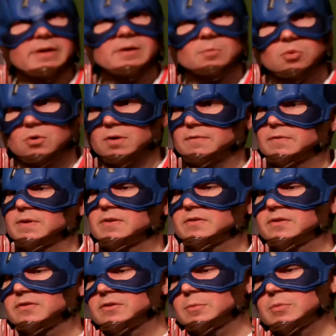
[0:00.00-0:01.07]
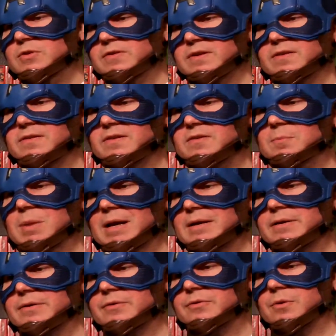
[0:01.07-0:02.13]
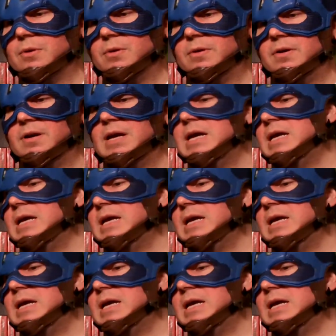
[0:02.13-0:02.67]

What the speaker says: good port for the system using the 6-button controller,